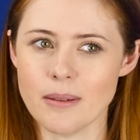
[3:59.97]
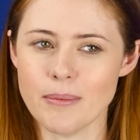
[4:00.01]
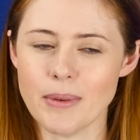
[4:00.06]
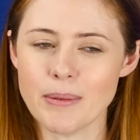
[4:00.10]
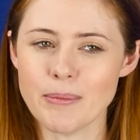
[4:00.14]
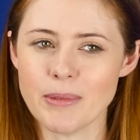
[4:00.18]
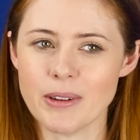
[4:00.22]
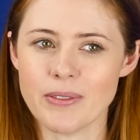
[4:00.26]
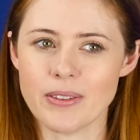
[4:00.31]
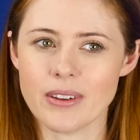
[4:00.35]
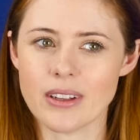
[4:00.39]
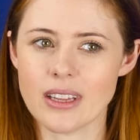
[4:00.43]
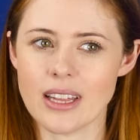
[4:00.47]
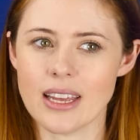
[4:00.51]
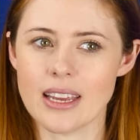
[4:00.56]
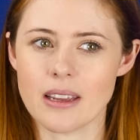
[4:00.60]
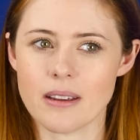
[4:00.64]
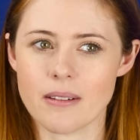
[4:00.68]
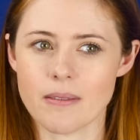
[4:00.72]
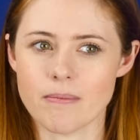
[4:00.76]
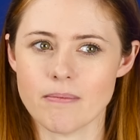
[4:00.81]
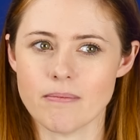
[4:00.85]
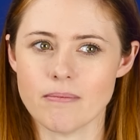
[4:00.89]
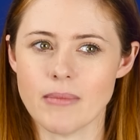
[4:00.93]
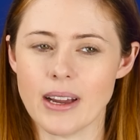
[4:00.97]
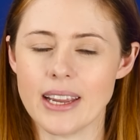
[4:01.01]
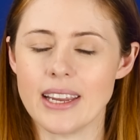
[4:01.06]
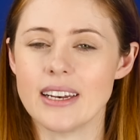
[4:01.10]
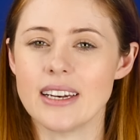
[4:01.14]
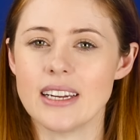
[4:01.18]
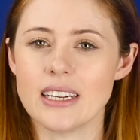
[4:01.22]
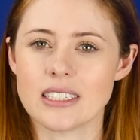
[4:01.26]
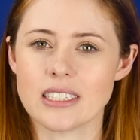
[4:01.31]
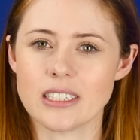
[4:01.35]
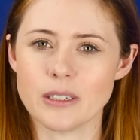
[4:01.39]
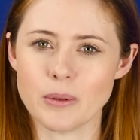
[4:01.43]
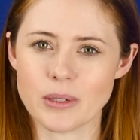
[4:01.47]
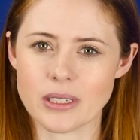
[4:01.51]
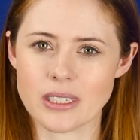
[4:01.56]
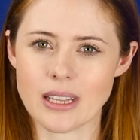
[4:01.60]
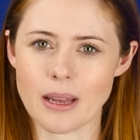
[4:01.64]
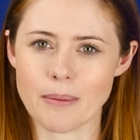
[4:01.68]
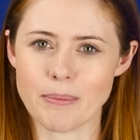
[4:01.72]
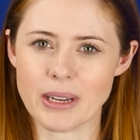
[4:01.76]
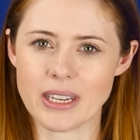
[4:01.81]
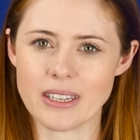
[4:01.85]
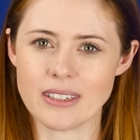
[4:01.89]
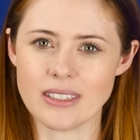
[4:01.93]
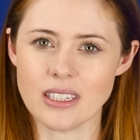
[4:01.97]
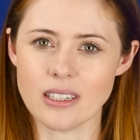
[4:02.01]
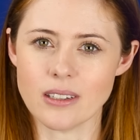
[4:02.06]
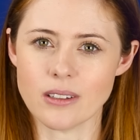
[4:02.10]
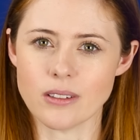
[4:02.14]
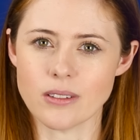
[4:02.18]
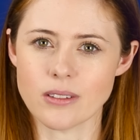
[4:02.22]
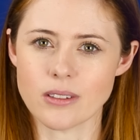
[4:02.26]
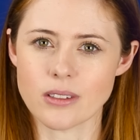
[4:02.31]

he made me feel like my A D H D wasn't that big a deal,